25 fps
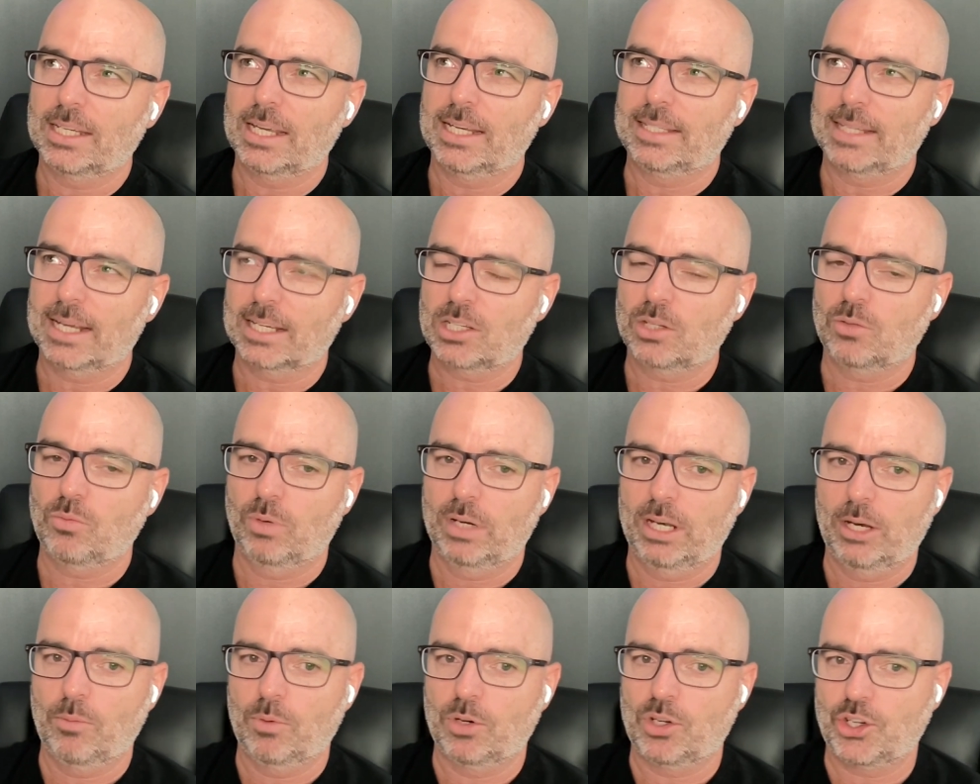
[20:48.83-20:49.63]
It doesn't
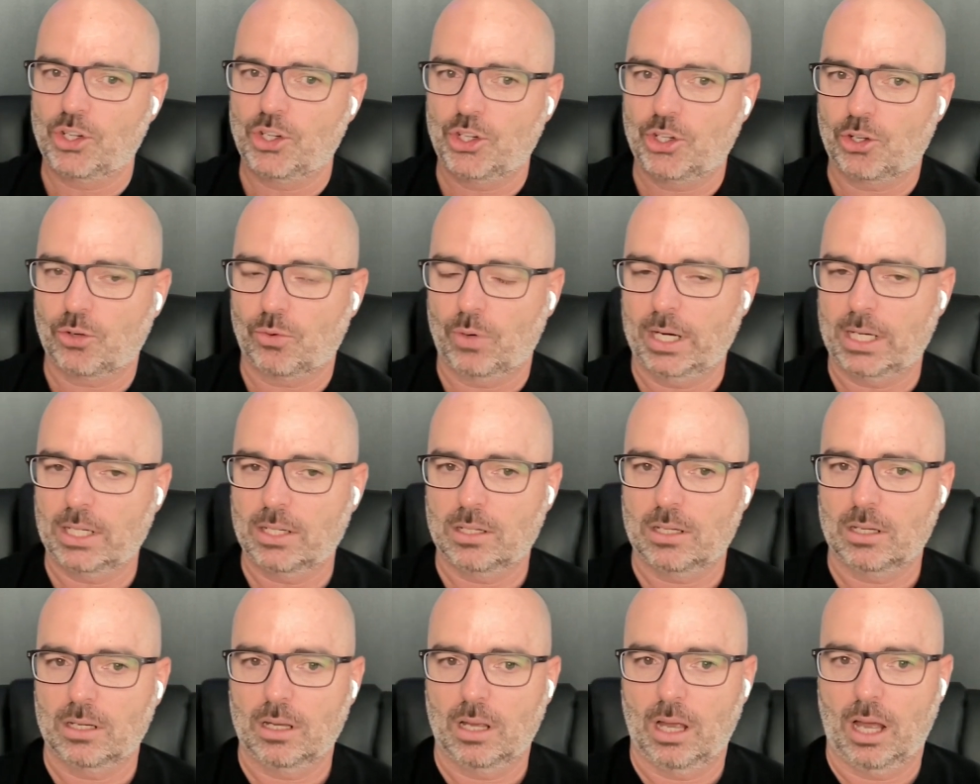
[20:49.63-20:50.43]
really
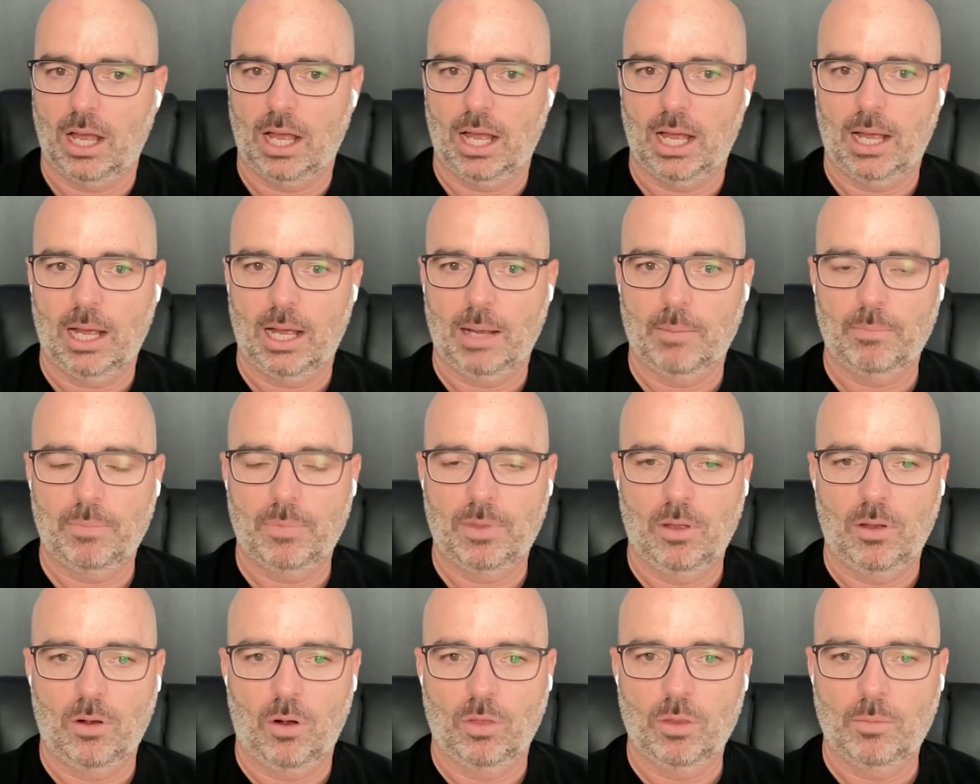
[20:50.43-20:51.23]
restrict on
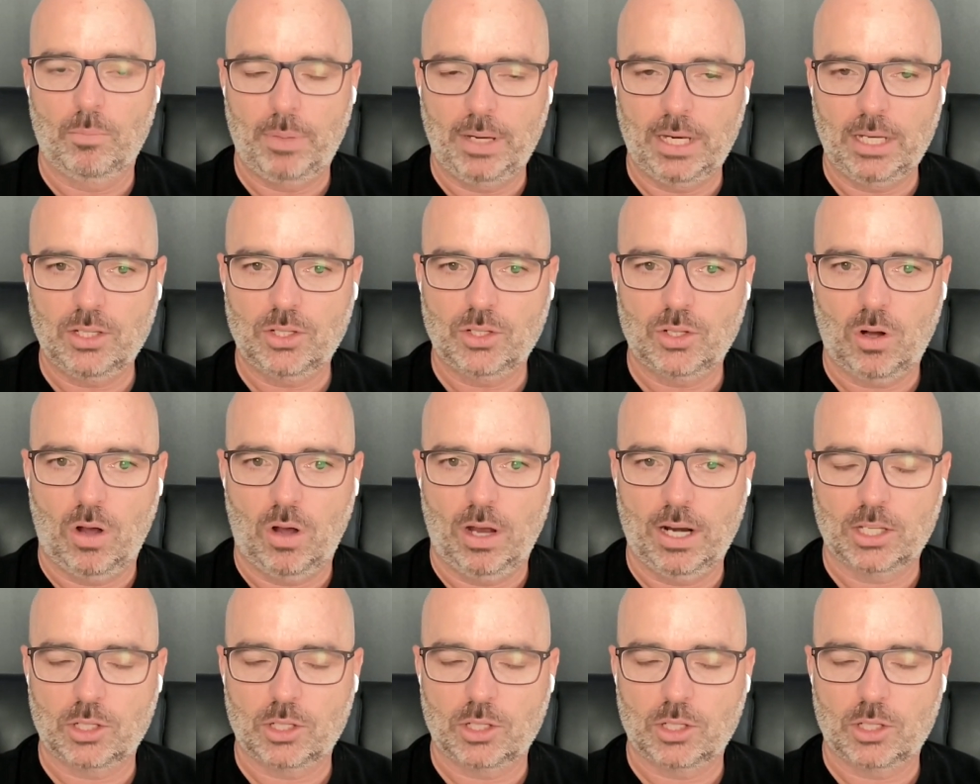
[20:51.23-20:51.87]
the bidding side.